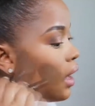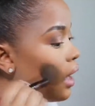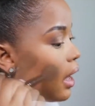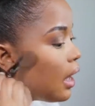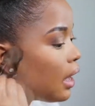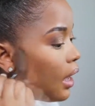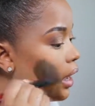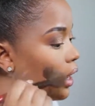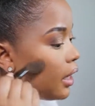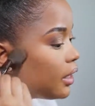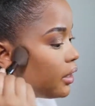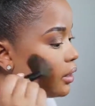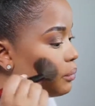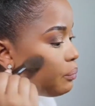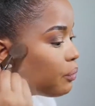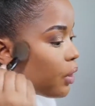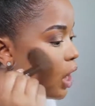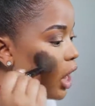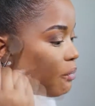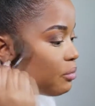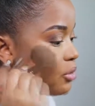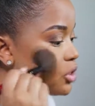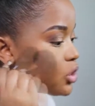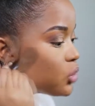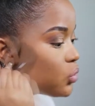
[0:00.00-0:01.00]
And
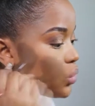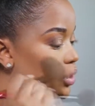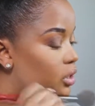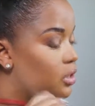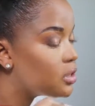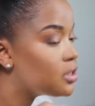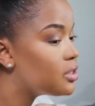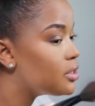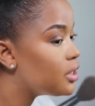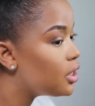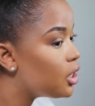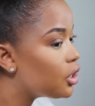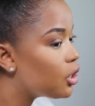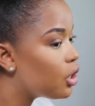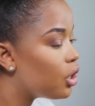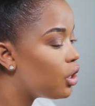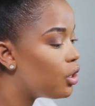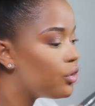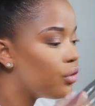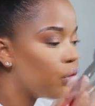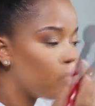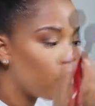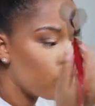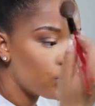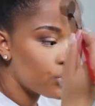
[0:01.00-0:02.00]
primers with
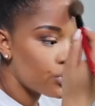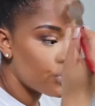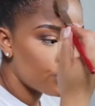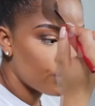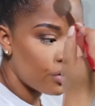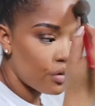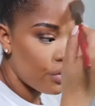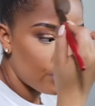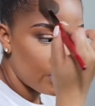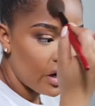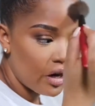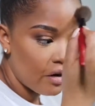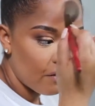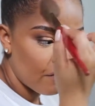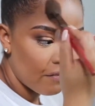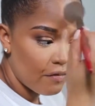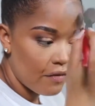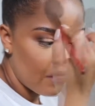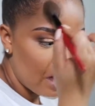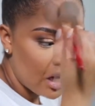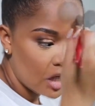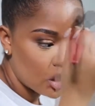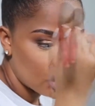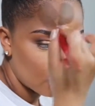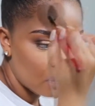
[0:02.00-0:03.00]
silicone also create
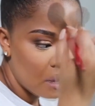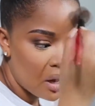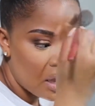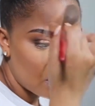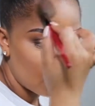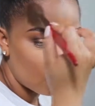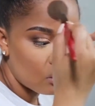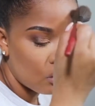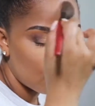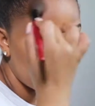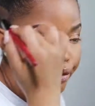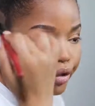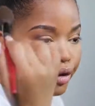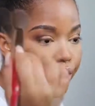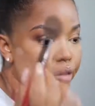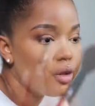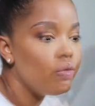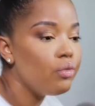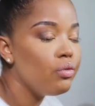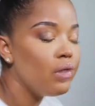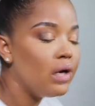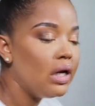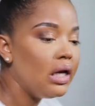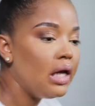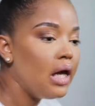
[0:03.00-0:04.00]
flashback. Although they
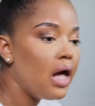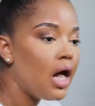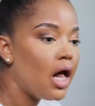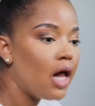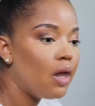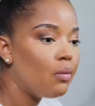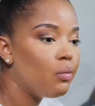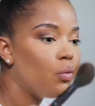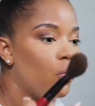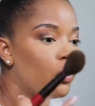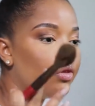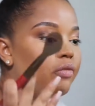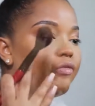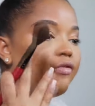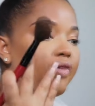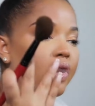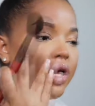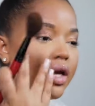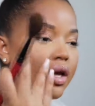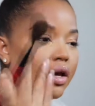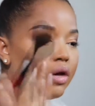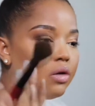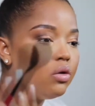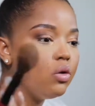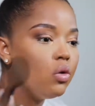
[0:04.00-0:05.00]
really help with
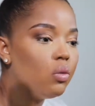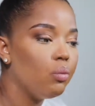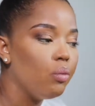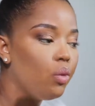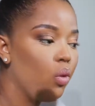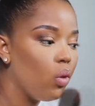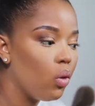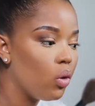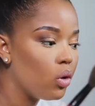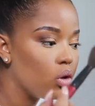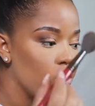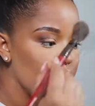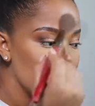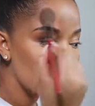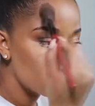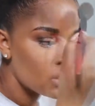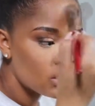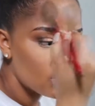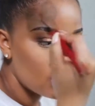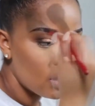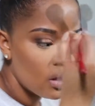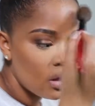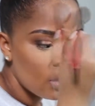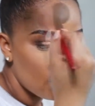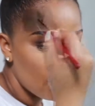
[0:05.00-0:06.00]
filling in your pores,
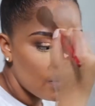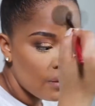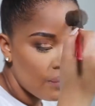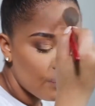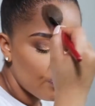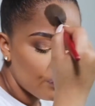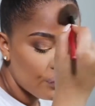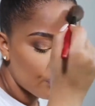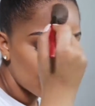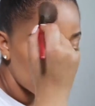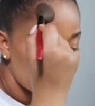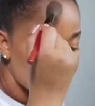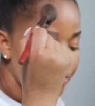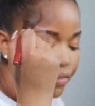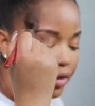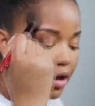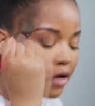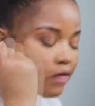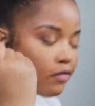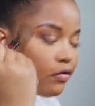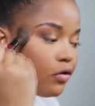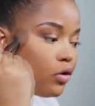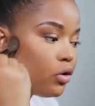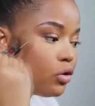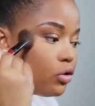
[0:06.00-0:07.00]

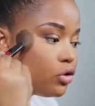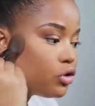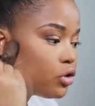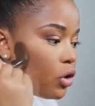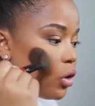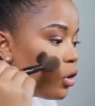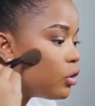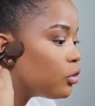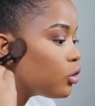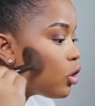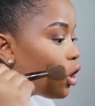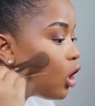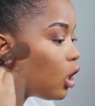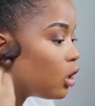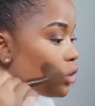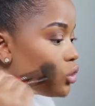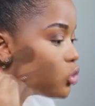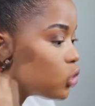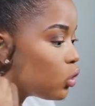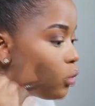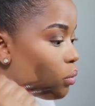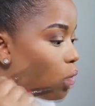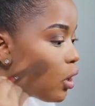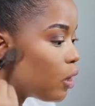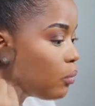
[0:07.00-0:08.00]
if you don't
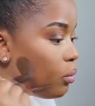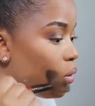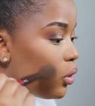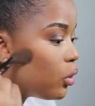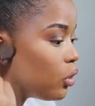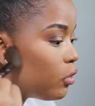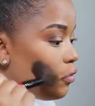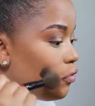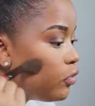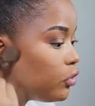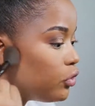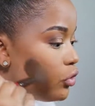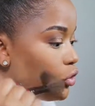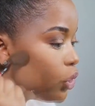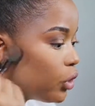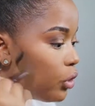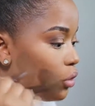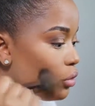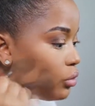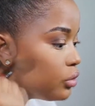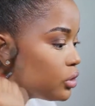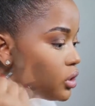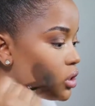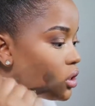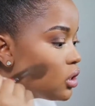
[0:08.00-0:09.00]
contour properly, if you
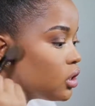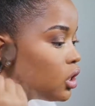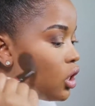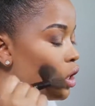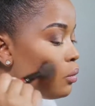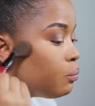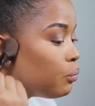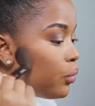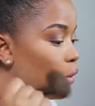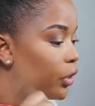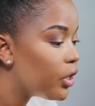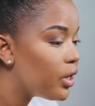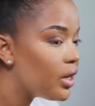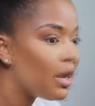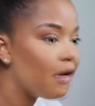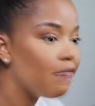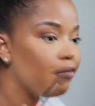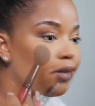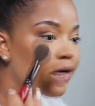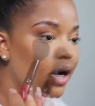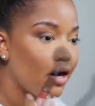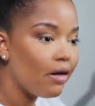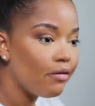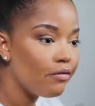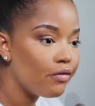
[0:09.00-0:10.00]
don't put
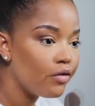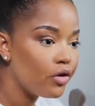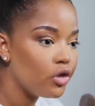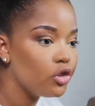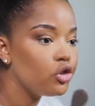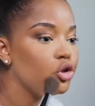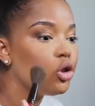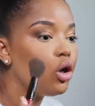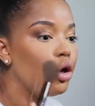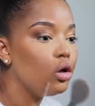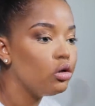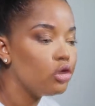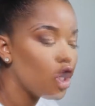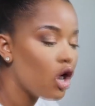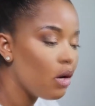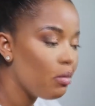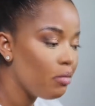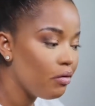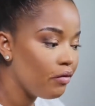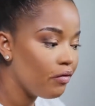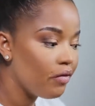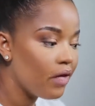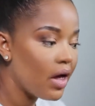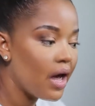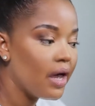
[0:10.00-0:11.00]
enough coverage on top
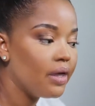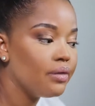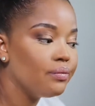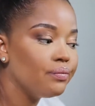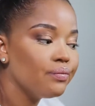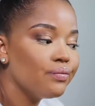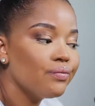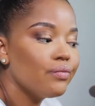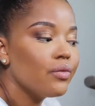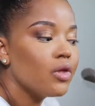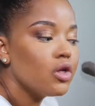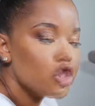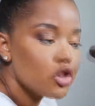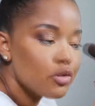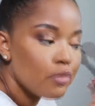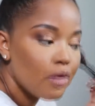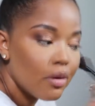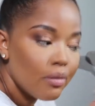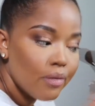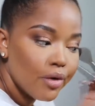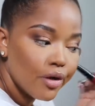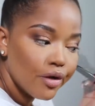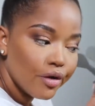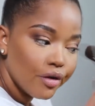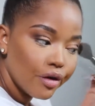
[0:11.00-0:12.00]
of that, it's
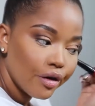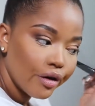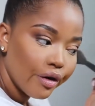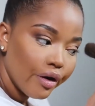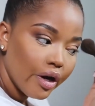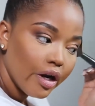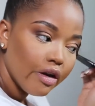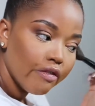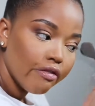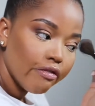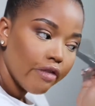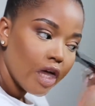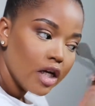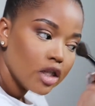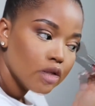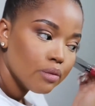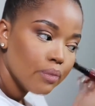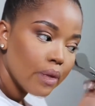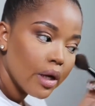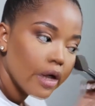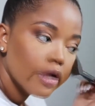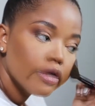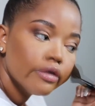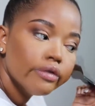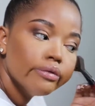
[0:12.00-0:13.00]
probably going to create
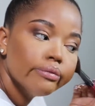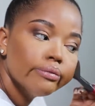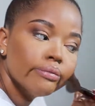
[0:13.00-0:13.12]
flashback.